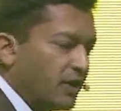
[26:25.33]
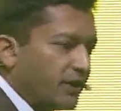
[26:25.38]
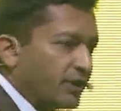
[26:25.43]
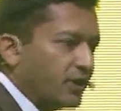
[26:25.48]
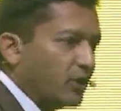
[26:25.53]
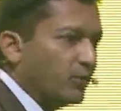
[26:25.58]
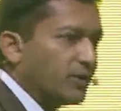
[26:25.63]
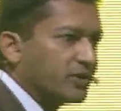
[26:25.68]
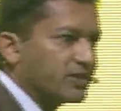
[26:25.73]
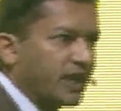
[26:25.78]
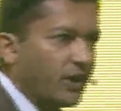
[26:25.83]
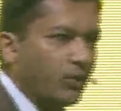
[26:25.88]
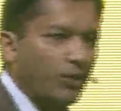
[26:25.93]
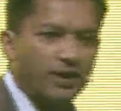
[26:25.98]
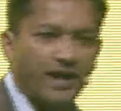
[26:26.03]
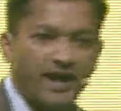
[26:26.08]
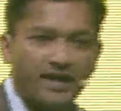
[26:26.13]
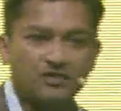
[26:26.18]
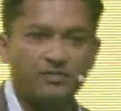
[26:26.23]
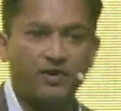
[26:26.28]
You would say, well,
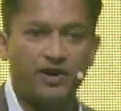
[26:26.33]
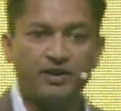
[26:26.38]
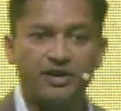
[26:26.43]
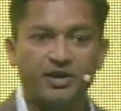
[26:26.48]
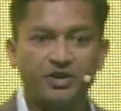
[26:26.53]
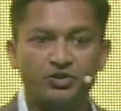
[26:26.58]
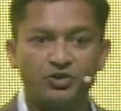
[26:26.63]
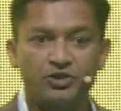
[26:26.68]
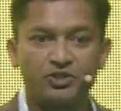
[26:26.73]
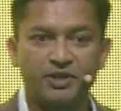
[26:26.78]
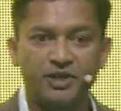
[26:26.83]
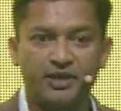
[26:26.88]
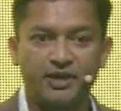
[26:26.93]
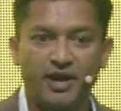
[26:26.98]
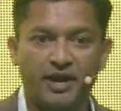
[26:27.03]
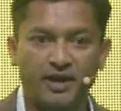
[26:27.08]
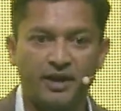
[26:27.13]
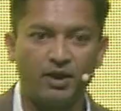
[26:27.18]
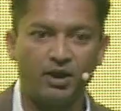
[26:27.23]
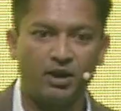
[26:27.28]
that's very interesting.
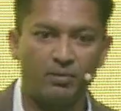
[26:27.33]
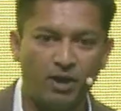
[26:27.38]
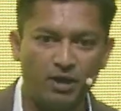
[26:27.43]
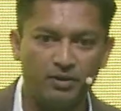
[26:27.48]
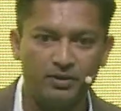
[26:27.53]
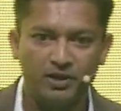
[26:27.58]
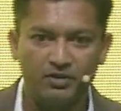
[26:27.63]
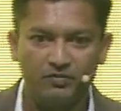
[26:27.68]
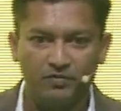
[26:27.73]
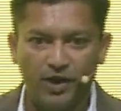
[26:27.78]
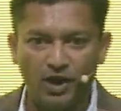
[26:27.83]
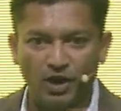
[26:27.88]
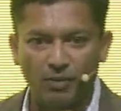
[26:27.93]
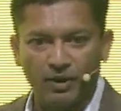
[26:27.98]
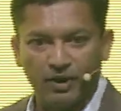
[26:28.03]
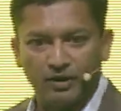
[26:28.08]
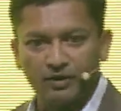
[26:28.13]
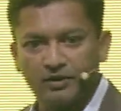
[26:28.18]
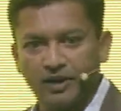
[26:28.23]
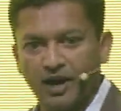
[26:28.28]
I care about the
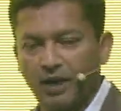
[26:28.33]
environment.